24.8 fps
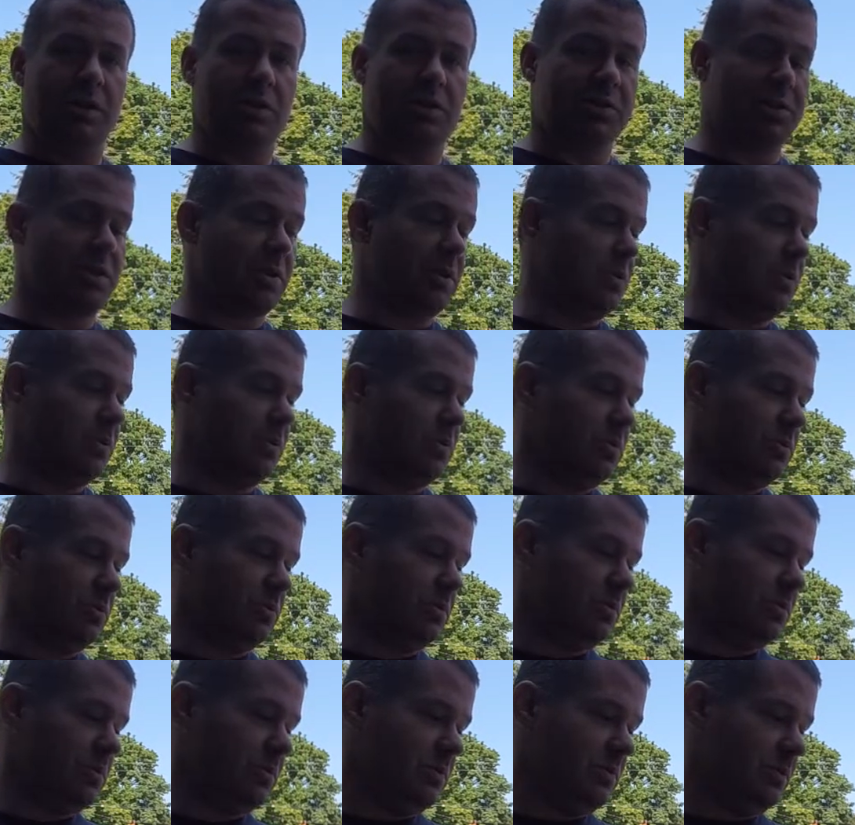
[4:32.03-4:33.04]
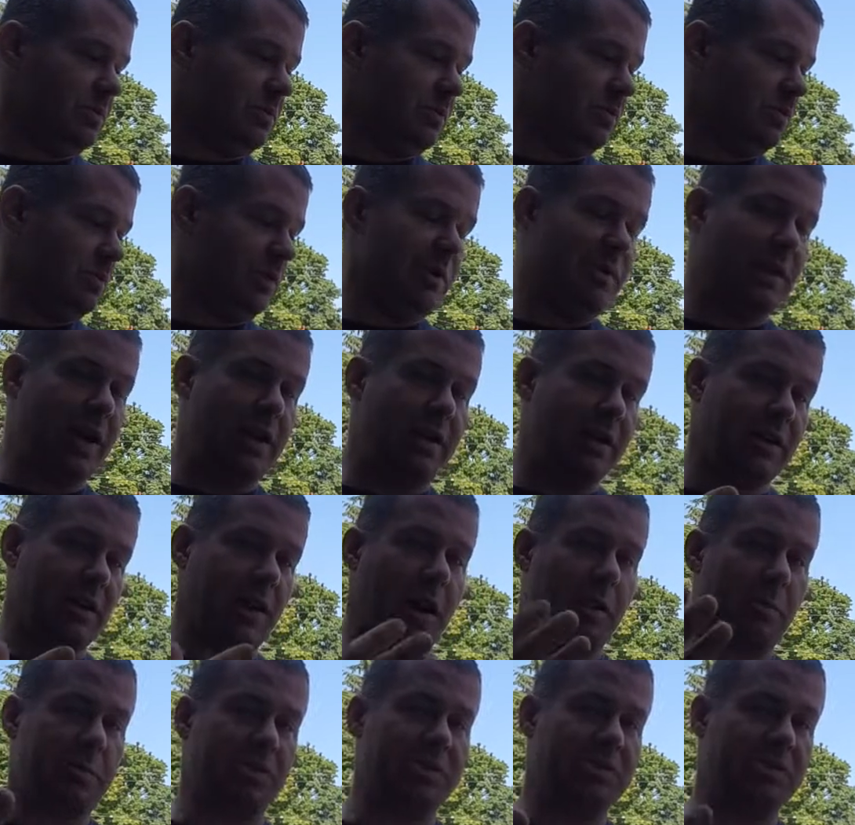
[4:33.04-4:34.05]
so we've had to
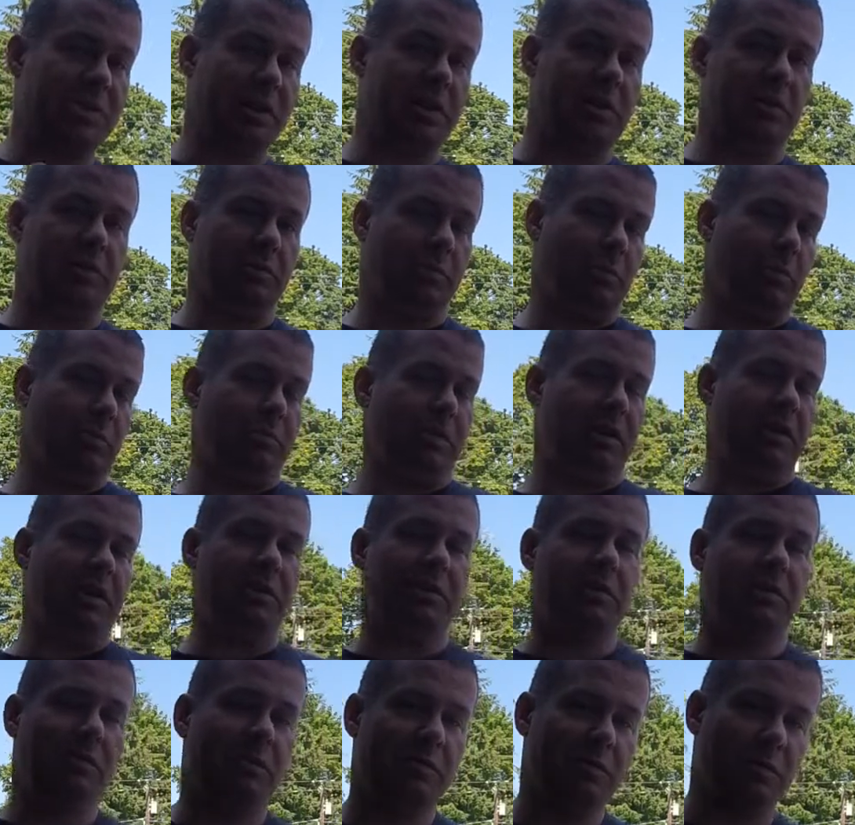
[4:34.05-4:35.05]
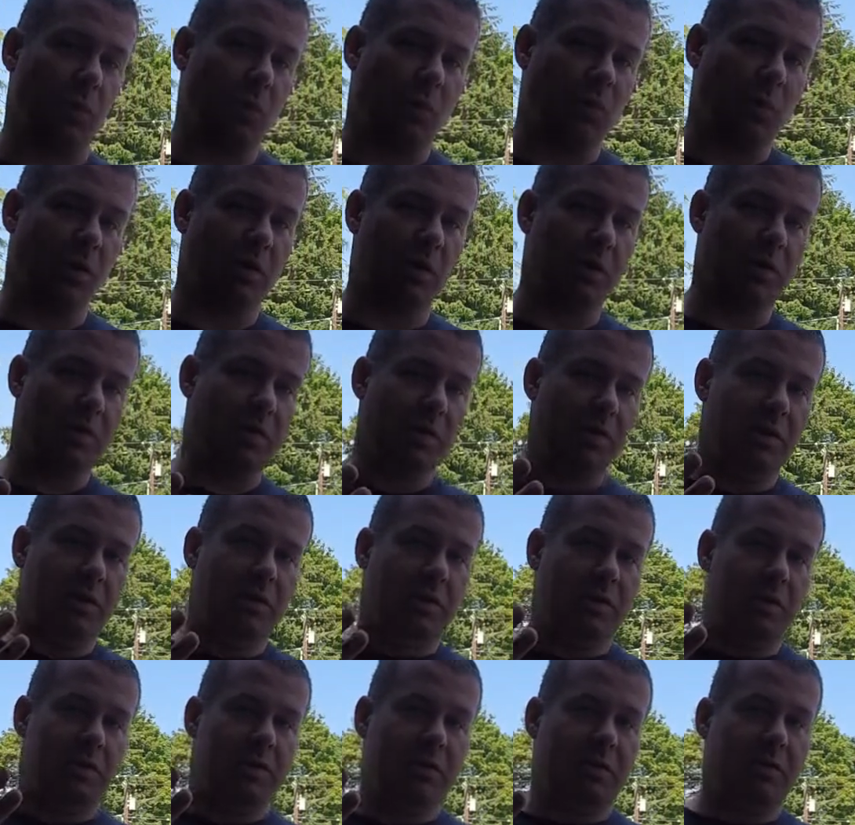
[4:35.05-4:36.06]
compensate a little bit for
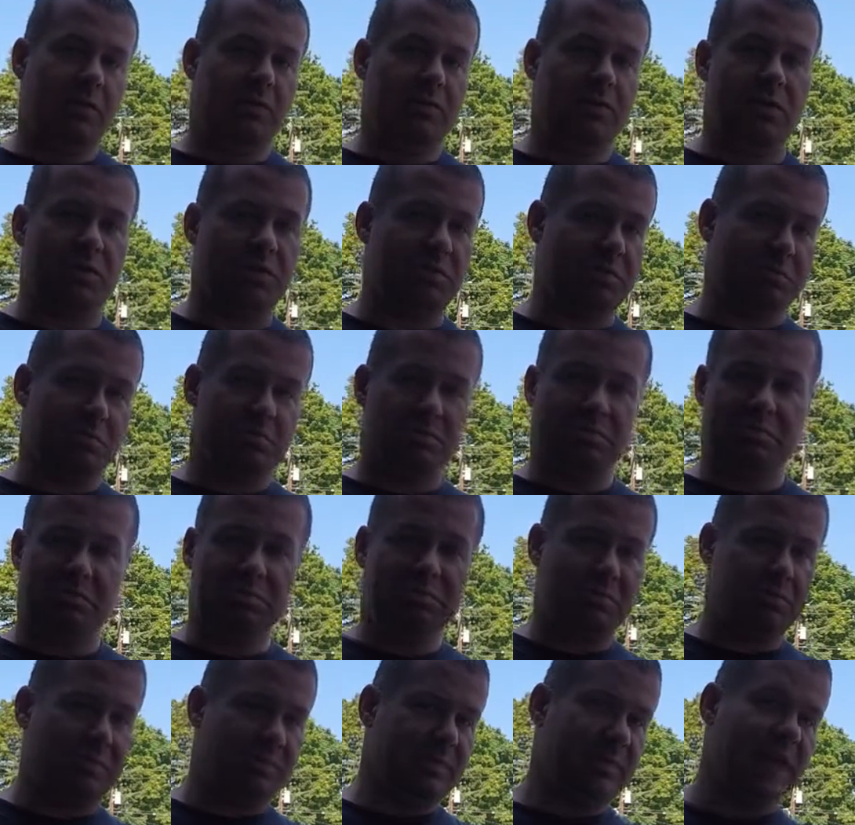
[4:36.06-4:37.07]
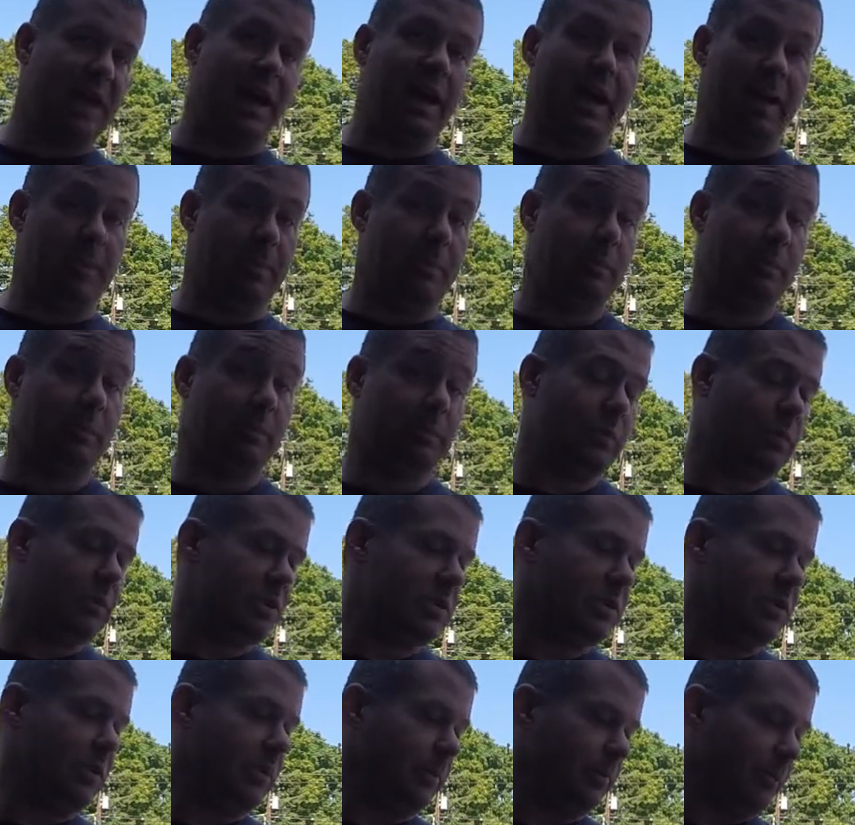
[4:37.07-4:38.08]
just time.
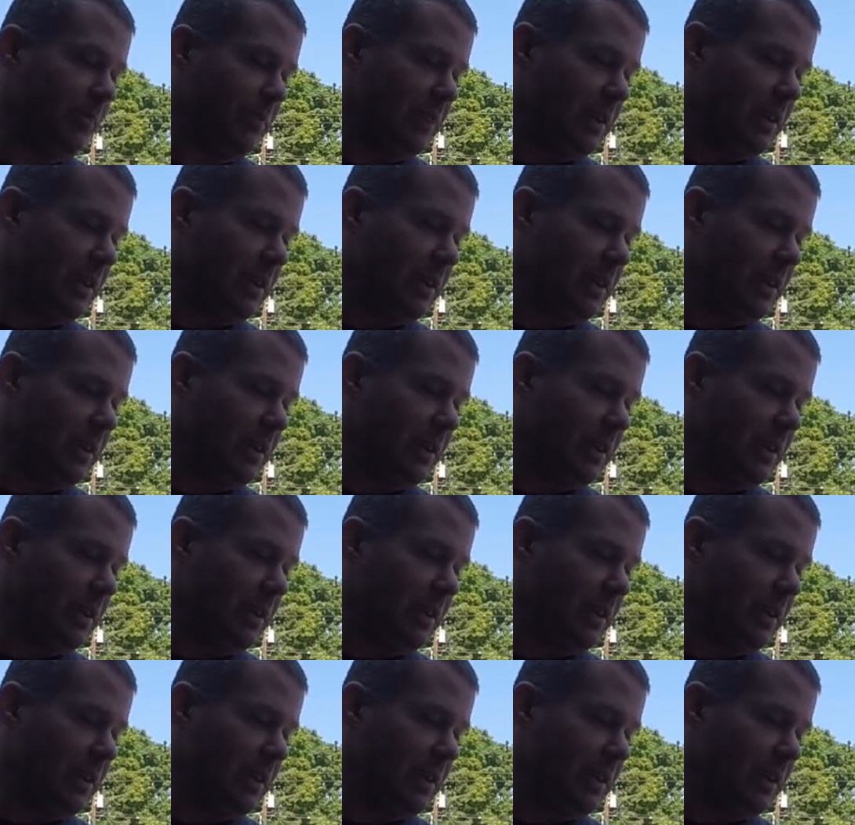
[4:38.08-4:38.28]
So